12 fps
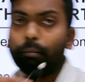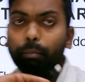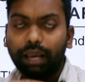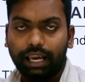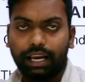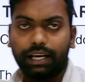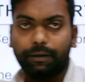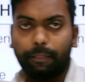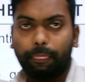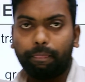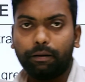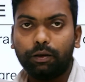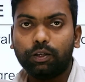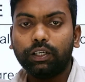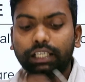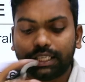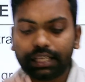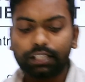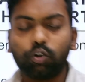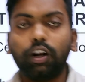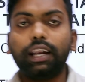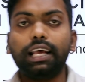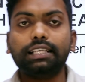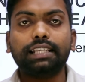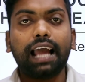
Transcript: behind. It is called as